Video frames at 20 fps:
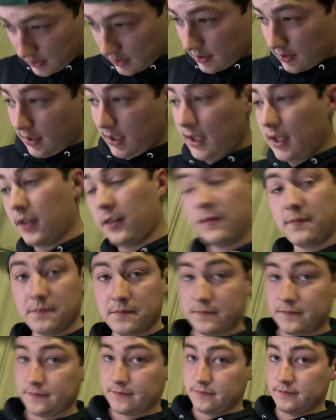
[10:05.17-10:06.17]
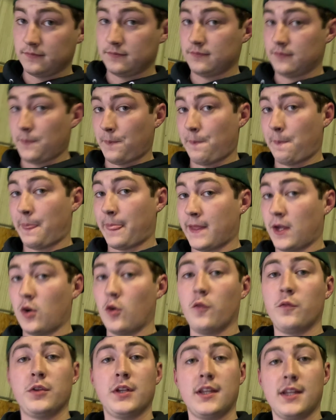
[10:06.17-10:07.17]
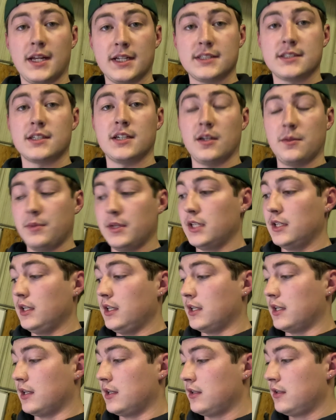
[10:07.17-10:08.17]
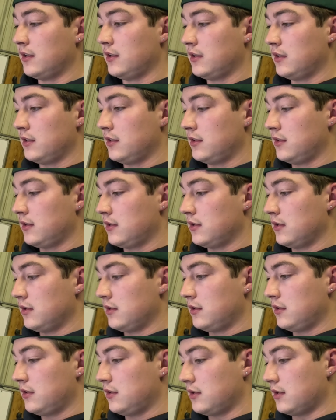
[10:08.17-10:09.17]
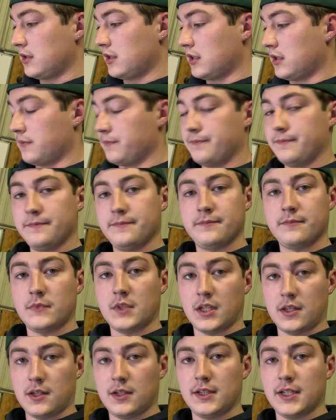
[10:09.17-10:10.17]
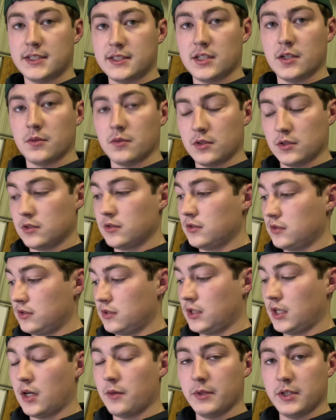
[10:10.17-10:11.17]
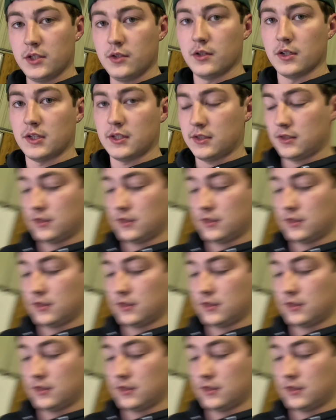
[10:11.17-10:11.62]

and then hopefully that's gonna be good. I think that's how we do it.